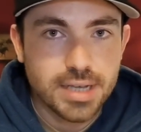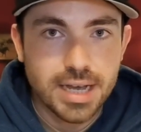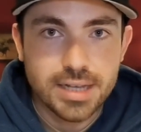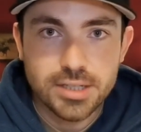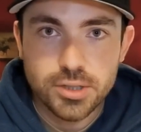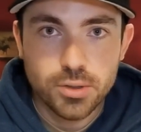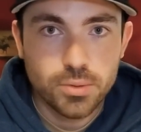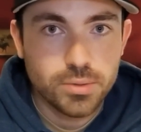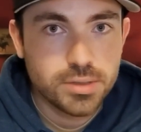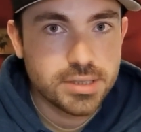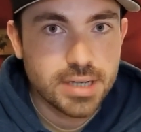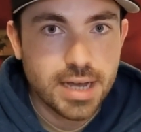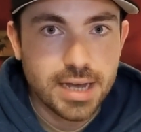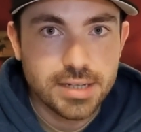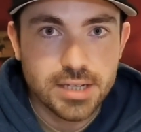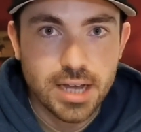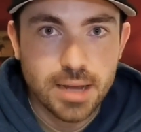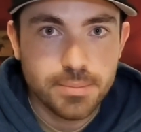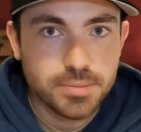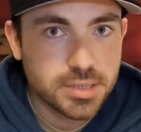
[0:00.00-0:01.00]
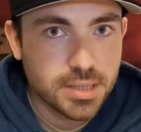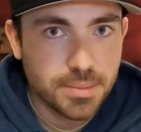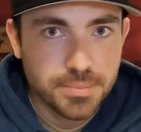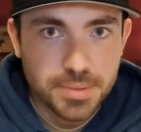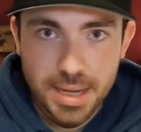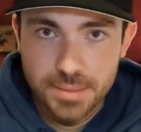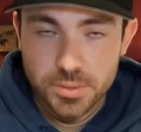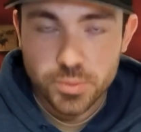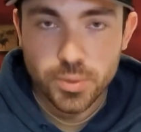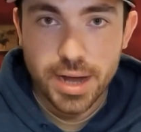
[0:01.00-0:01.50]
Don't size up. Sometimes
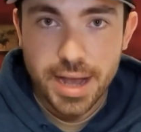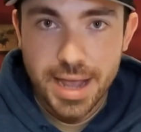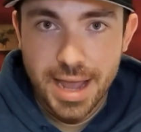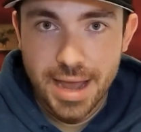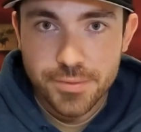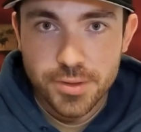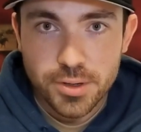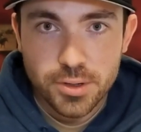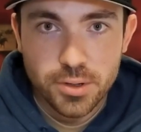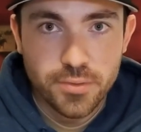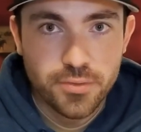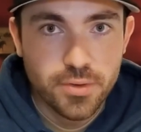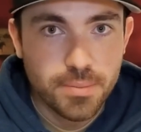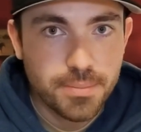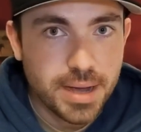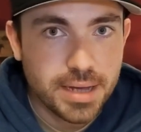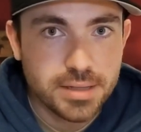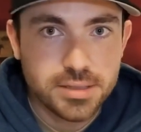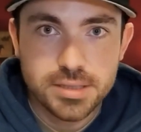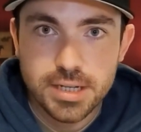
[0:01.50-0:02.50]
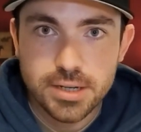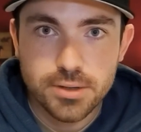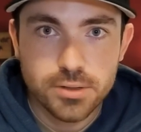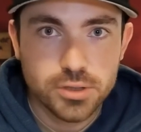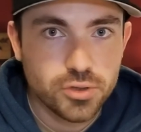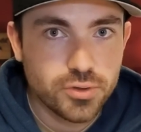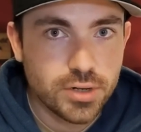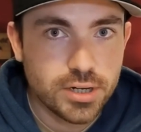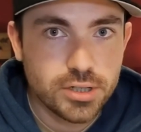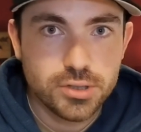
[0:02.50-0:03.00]
what I have to do if I'm buying sneakers,
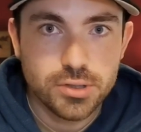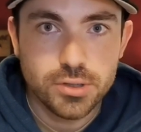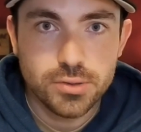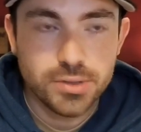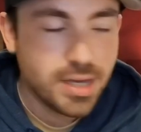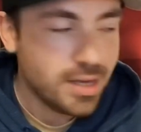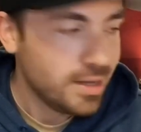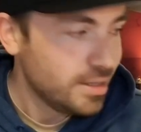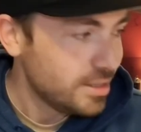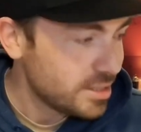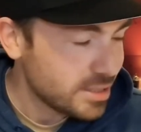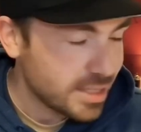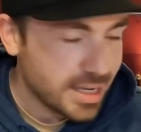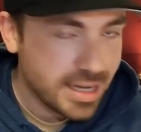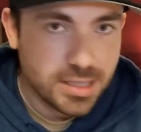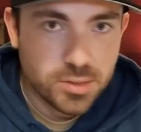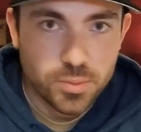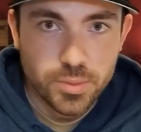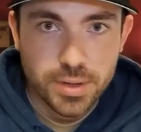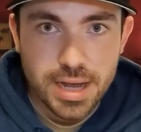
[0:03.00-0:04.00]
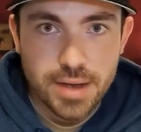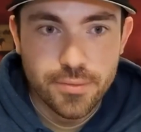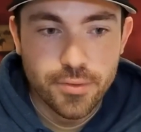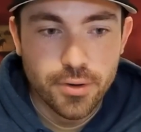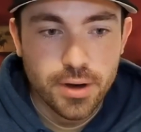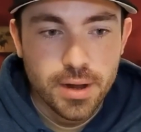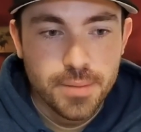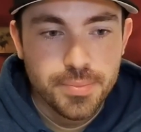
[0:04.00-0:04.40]
dress shoes, skates, whatever,